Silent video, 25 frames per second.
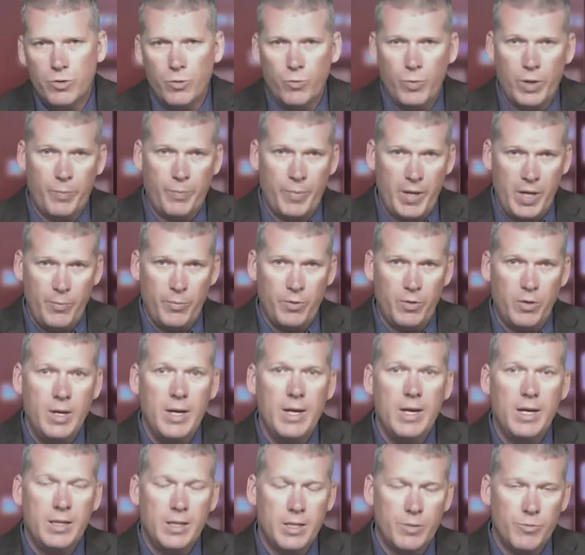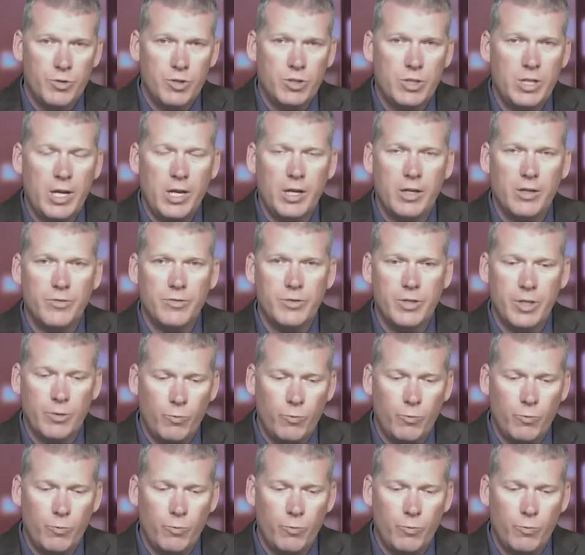to where people themselves,